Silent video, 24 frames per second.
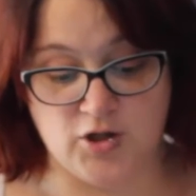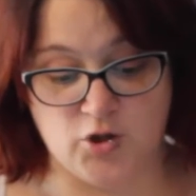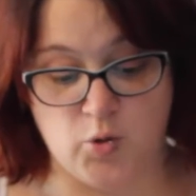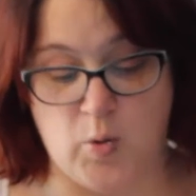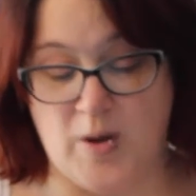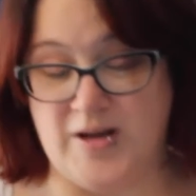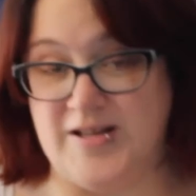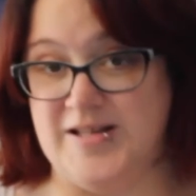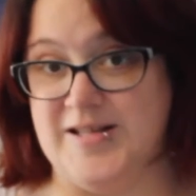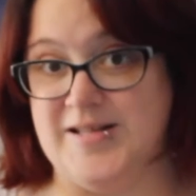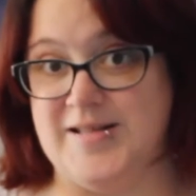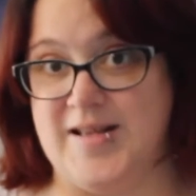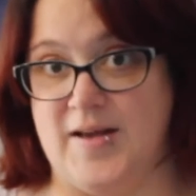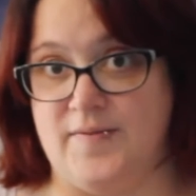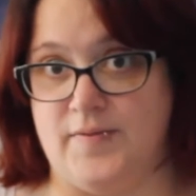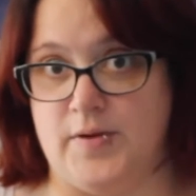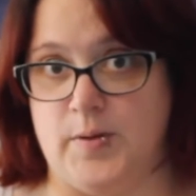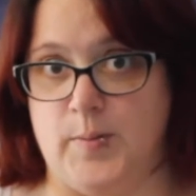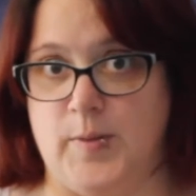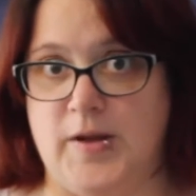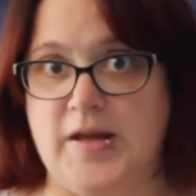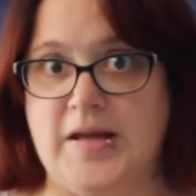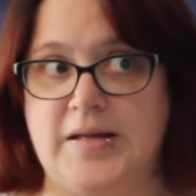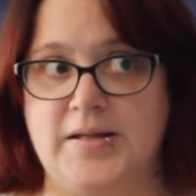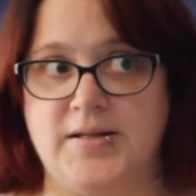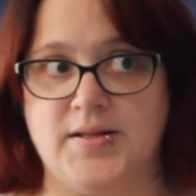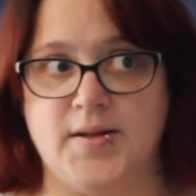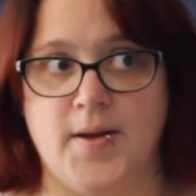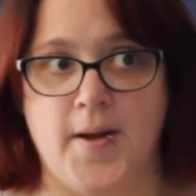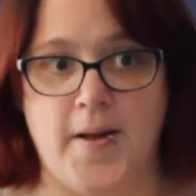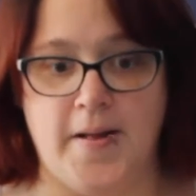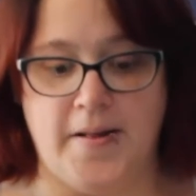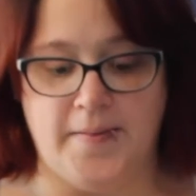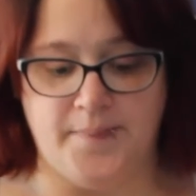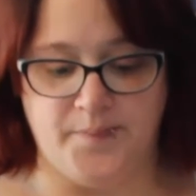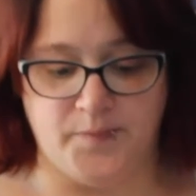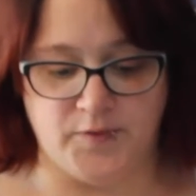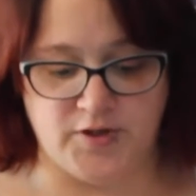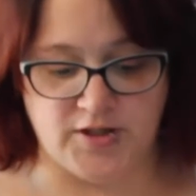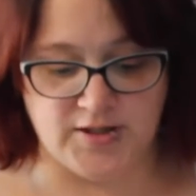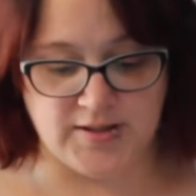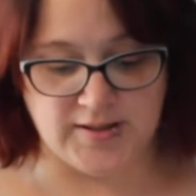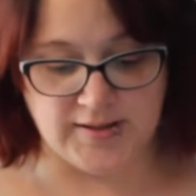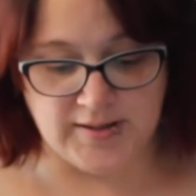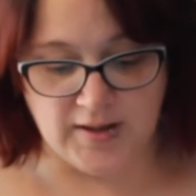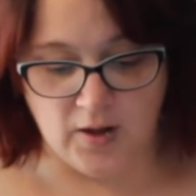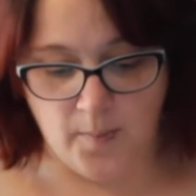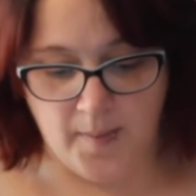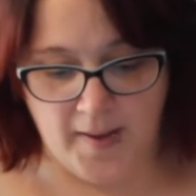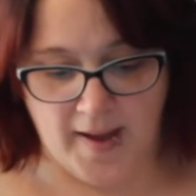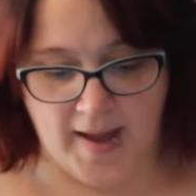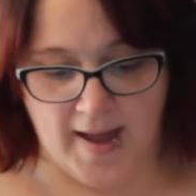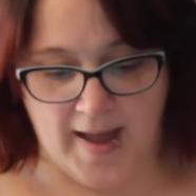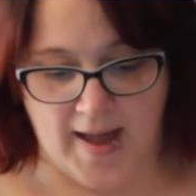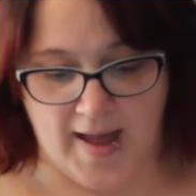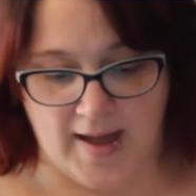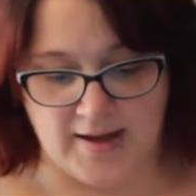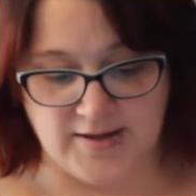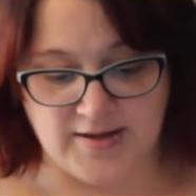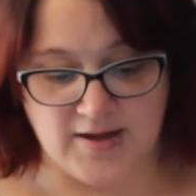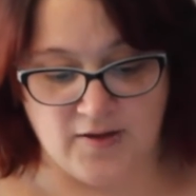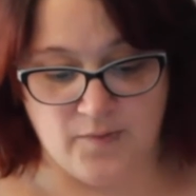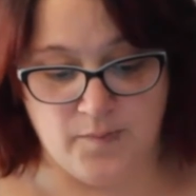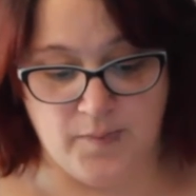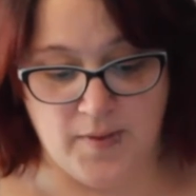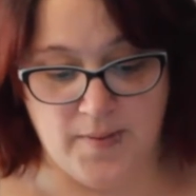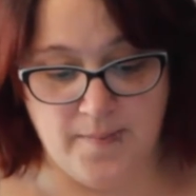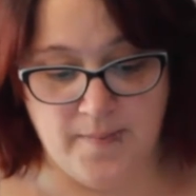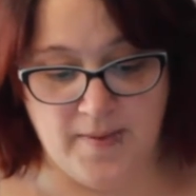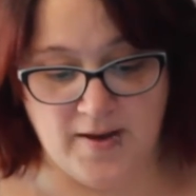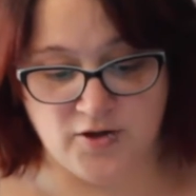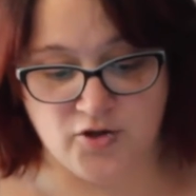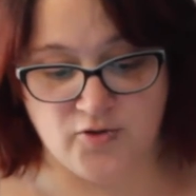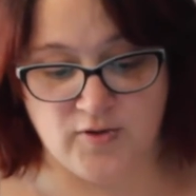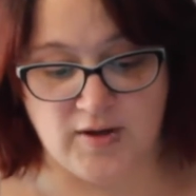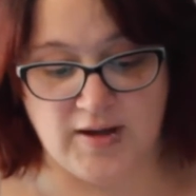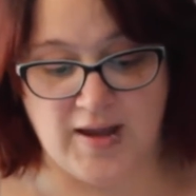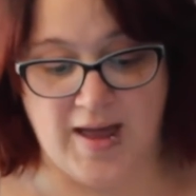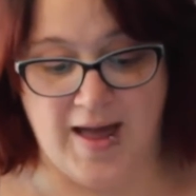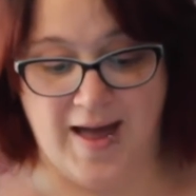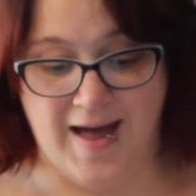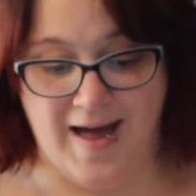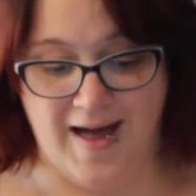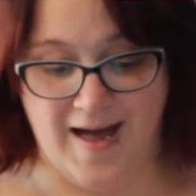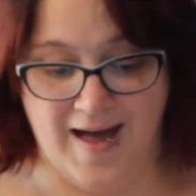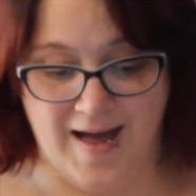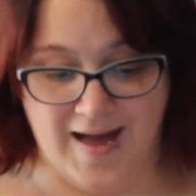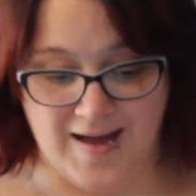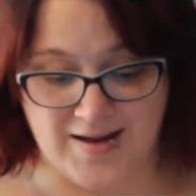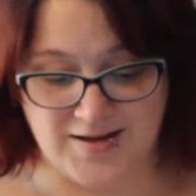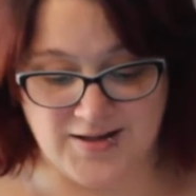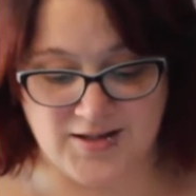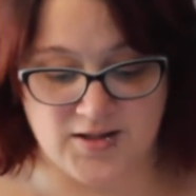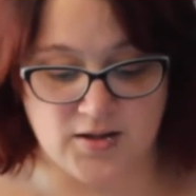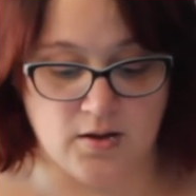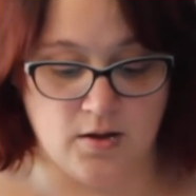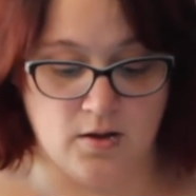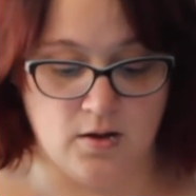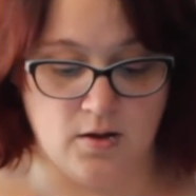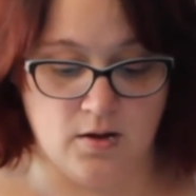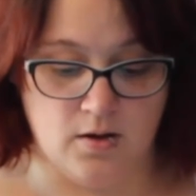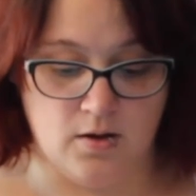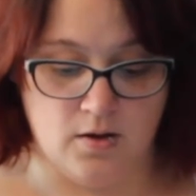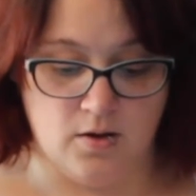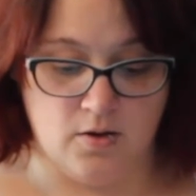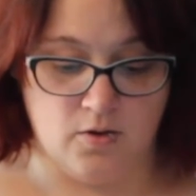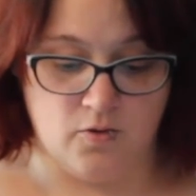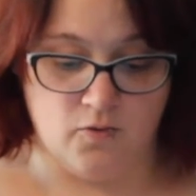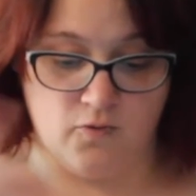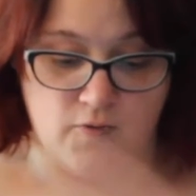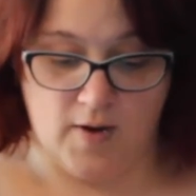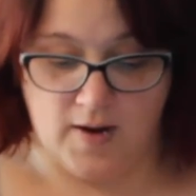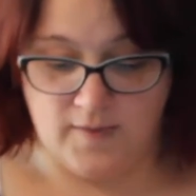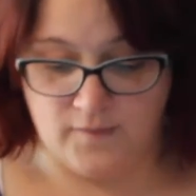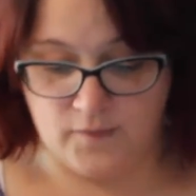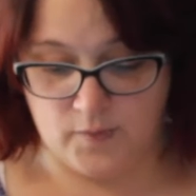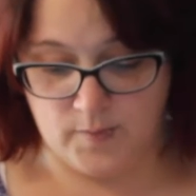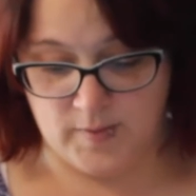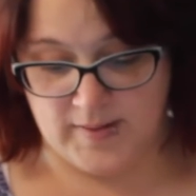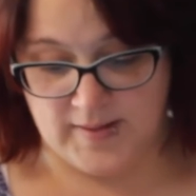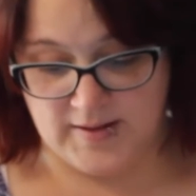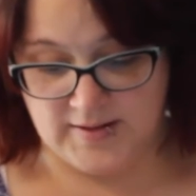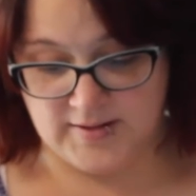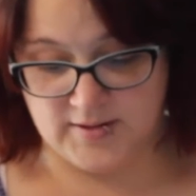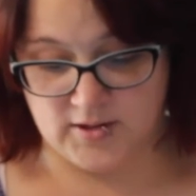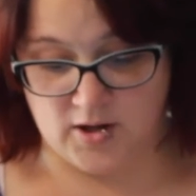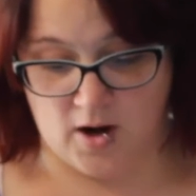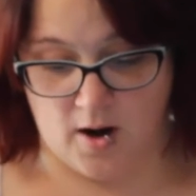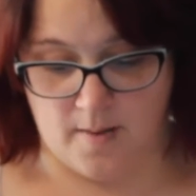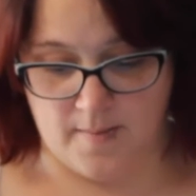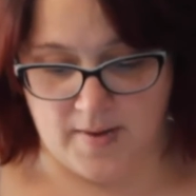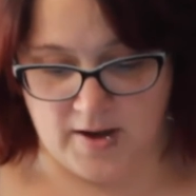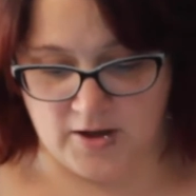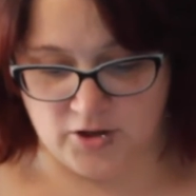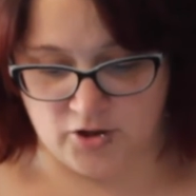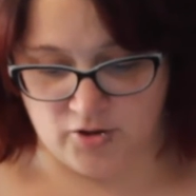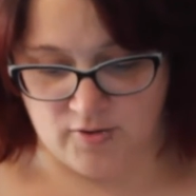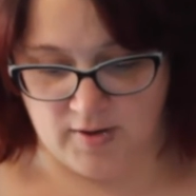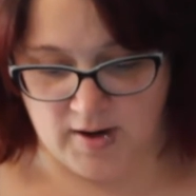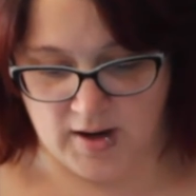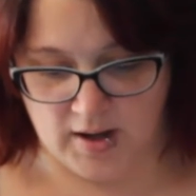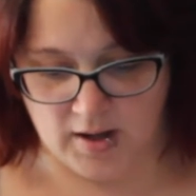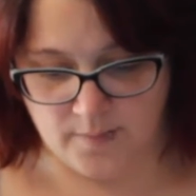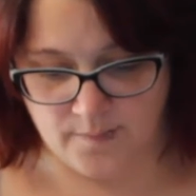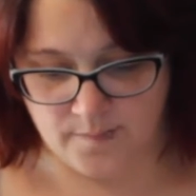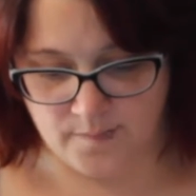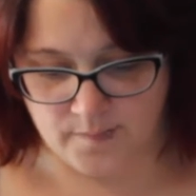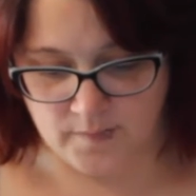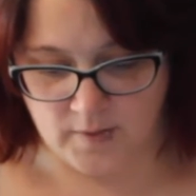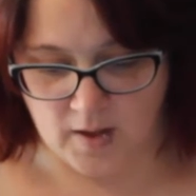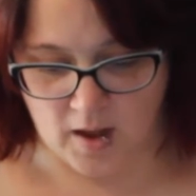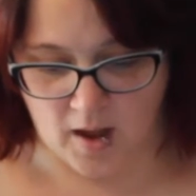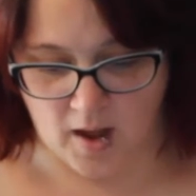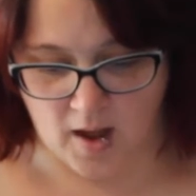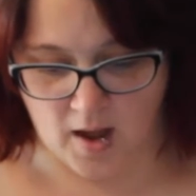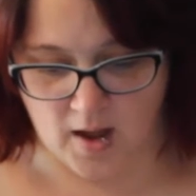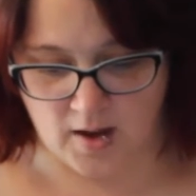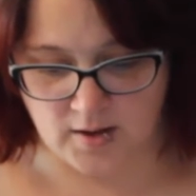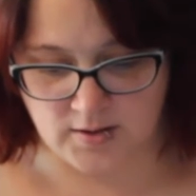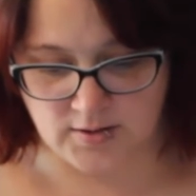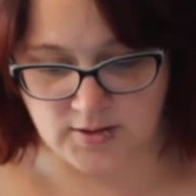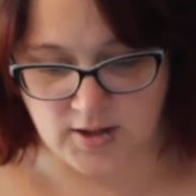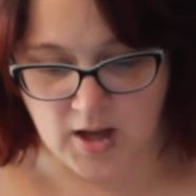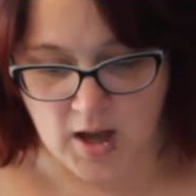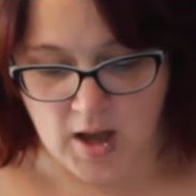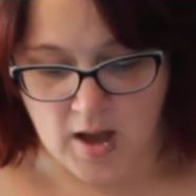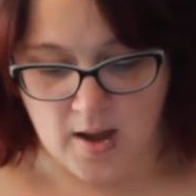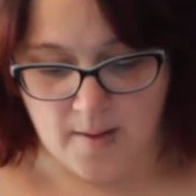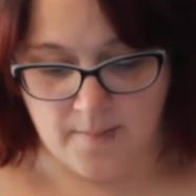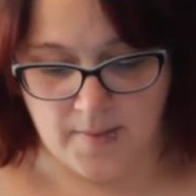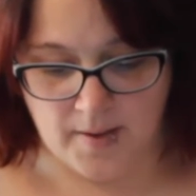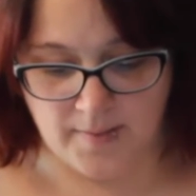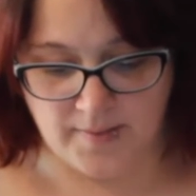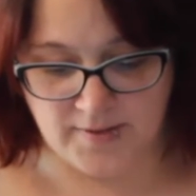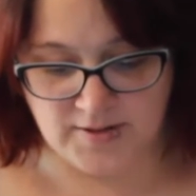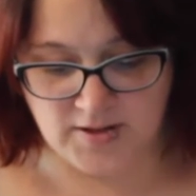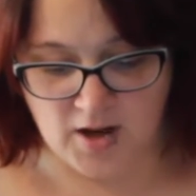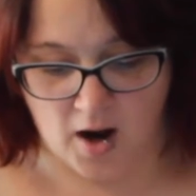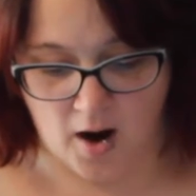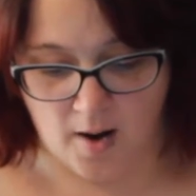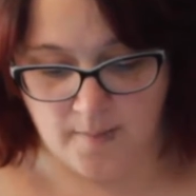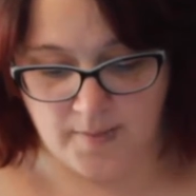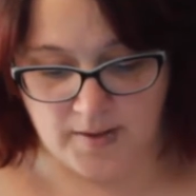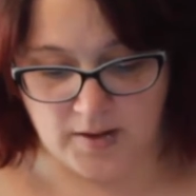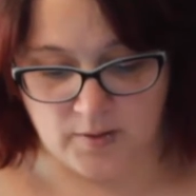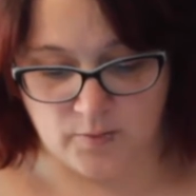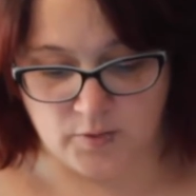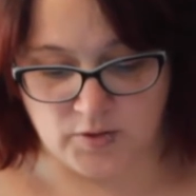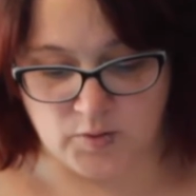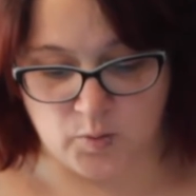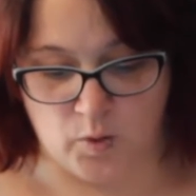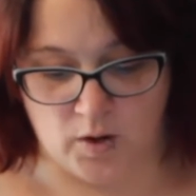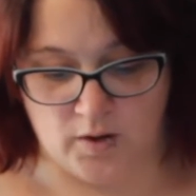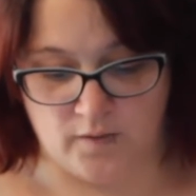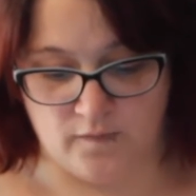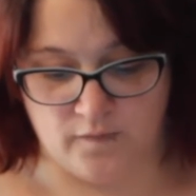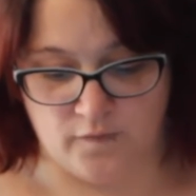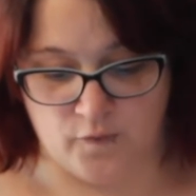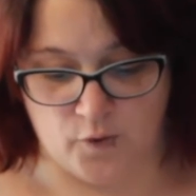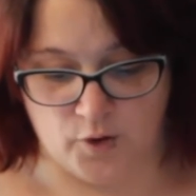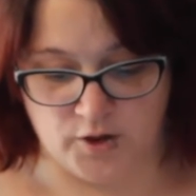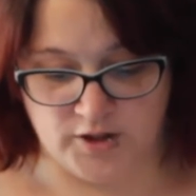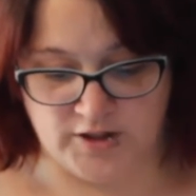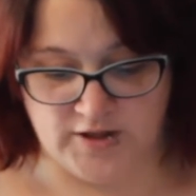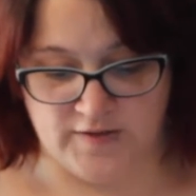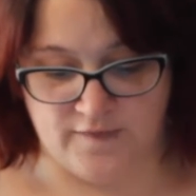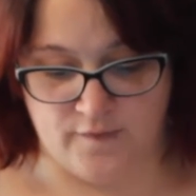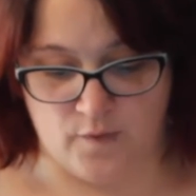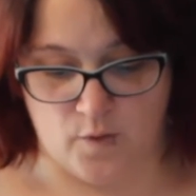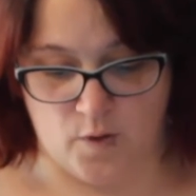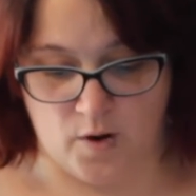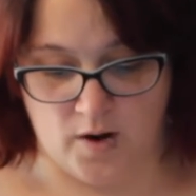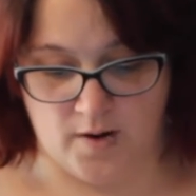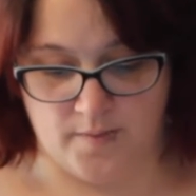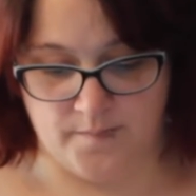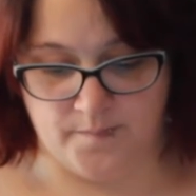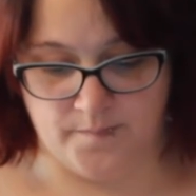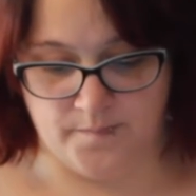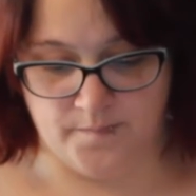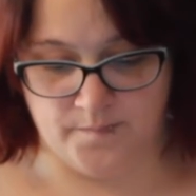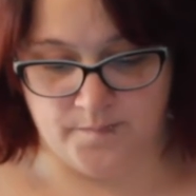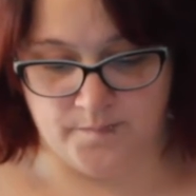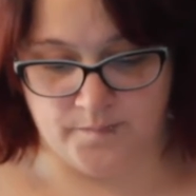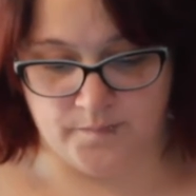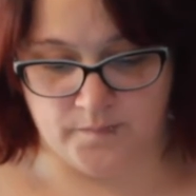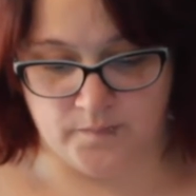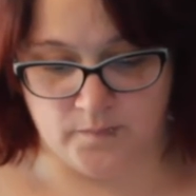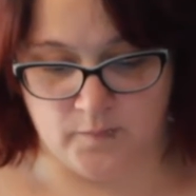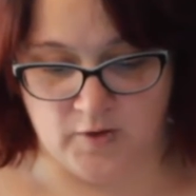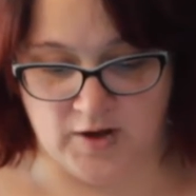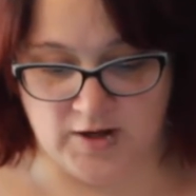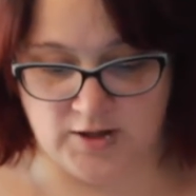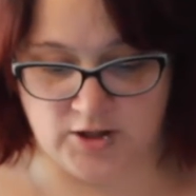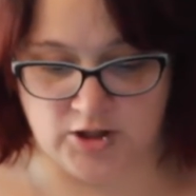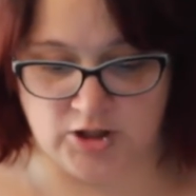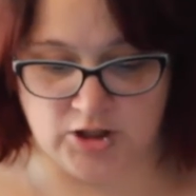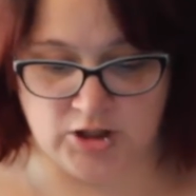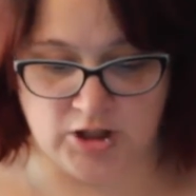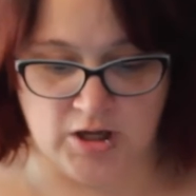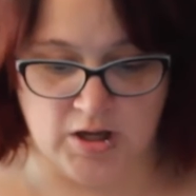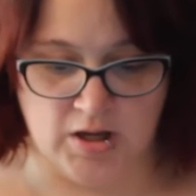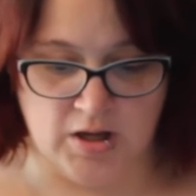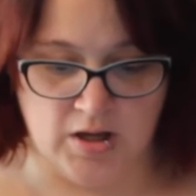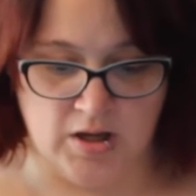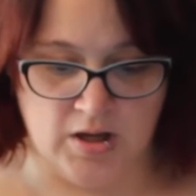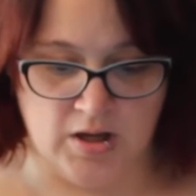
at 27 weeks, which is a little bit ahead. I've been measuring ahead right from when they start measuring. And baby's heartbeat was 144, which